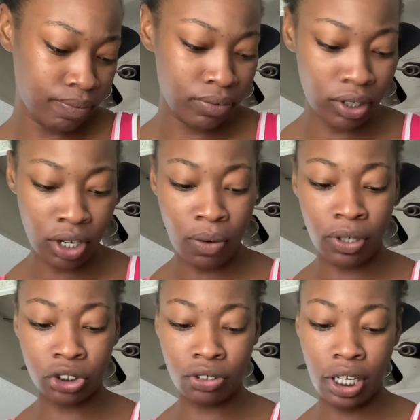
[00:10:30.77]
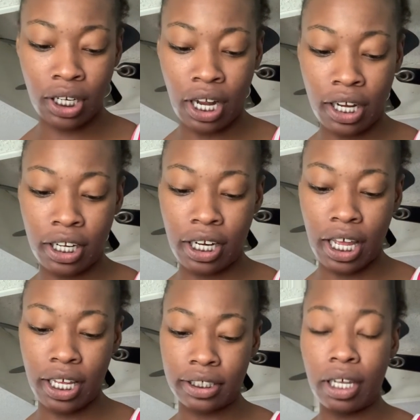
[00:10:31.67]
You know, once you hit 90
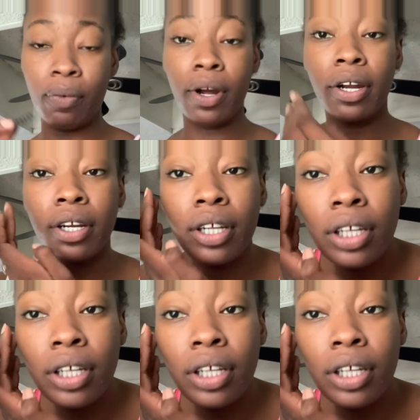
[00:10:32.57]
days, it'll work.